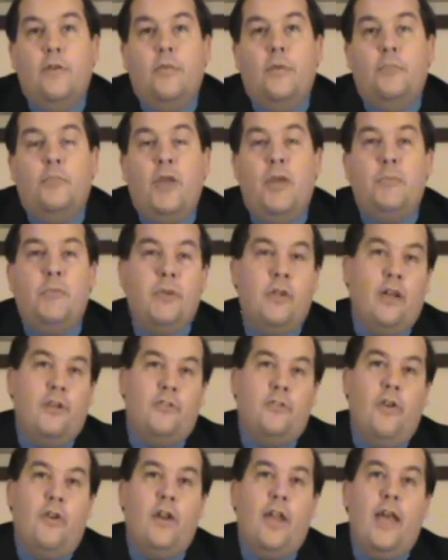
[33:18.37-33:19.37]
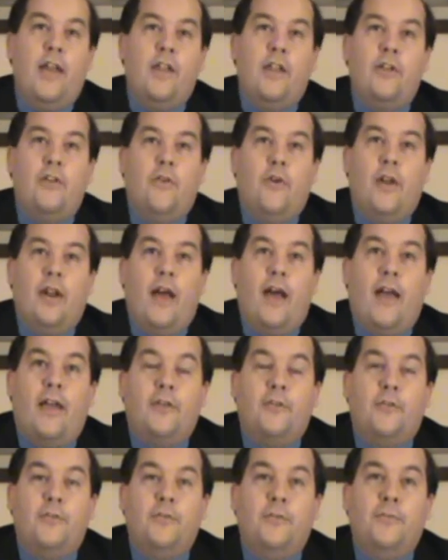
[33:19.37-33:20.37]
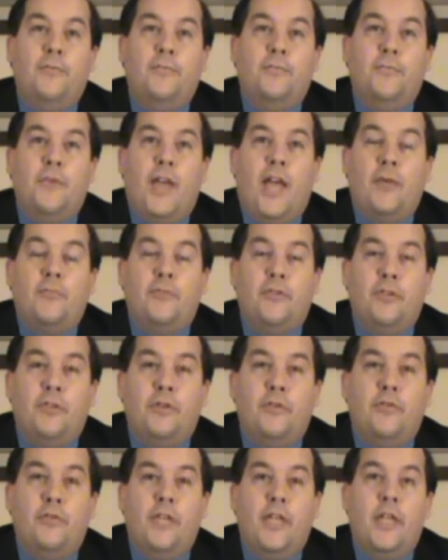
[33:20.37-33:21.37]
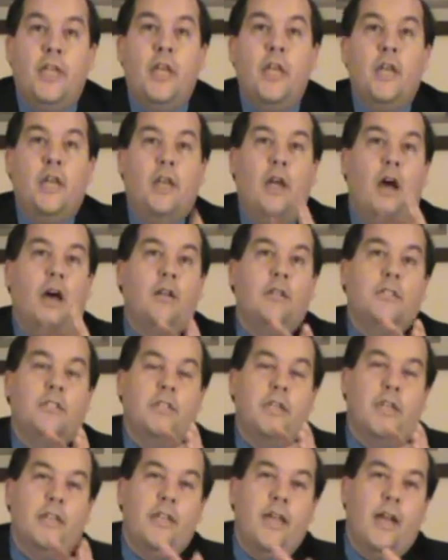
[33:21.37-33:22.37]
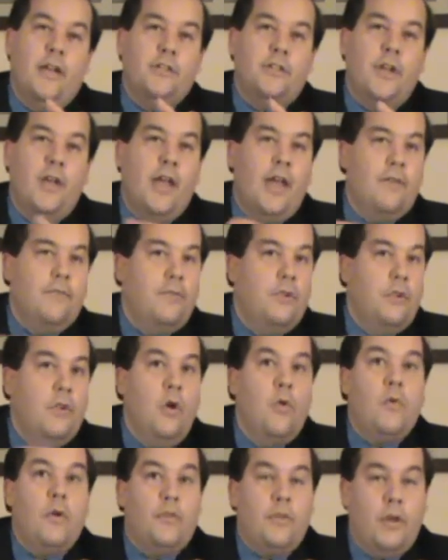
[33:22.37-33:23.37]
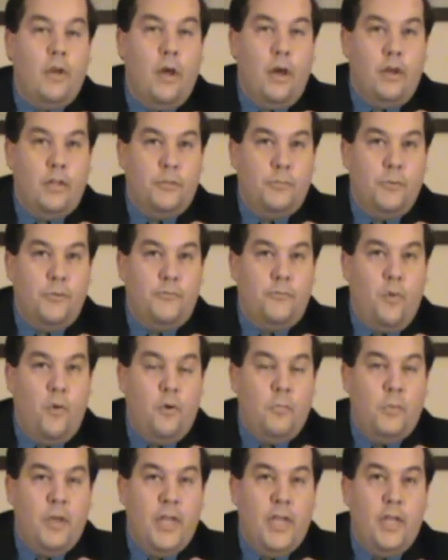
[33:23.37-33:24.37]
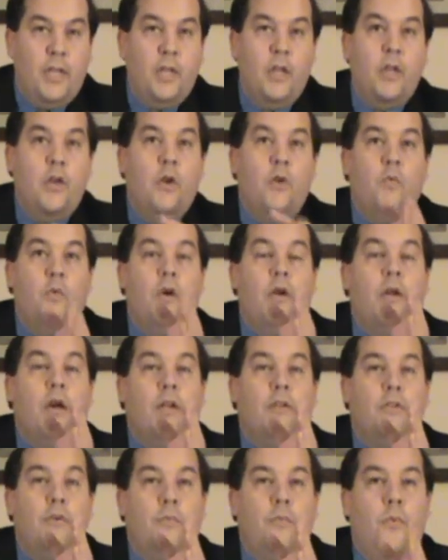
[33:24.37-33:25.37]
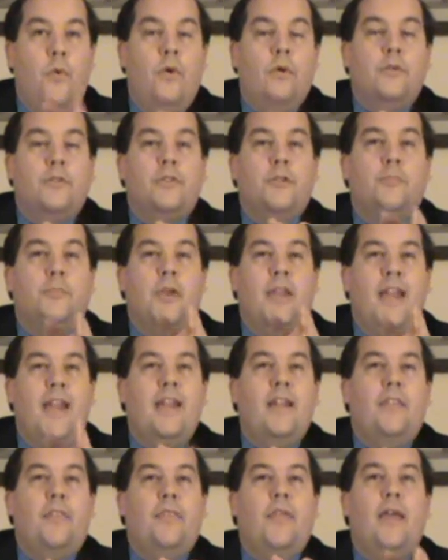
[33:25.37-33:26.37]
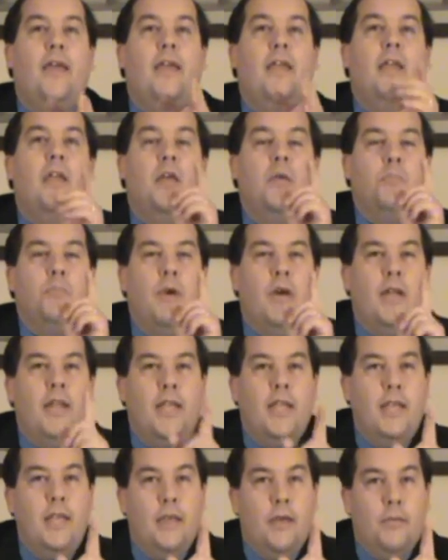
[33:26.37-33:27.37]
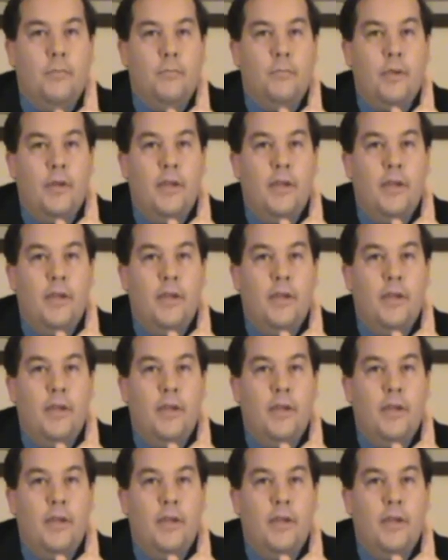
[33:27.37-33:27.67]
would people not turn that into an idol? Absolutely. God said, Thou shalt have no other gods before me. We're not to worship anything but Him.